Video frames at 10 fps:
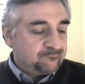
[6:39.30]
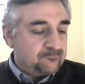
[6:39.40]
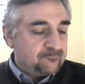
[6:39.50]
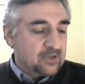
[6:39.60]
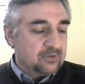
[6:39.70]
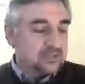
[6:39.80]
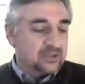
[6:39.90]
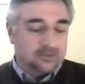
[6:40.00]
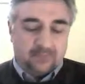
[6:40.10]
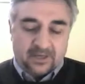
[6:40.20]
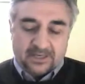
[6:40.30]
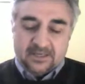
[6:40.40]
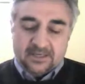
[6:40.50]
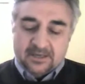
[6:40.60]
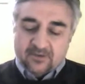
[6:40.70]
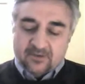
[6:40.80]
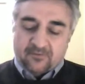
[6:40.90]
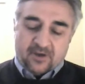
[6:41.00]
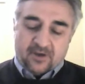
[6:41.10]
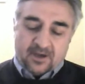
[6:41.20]
what's our buddy
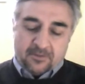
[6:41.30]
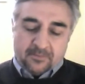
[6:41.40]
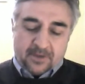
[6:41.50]
from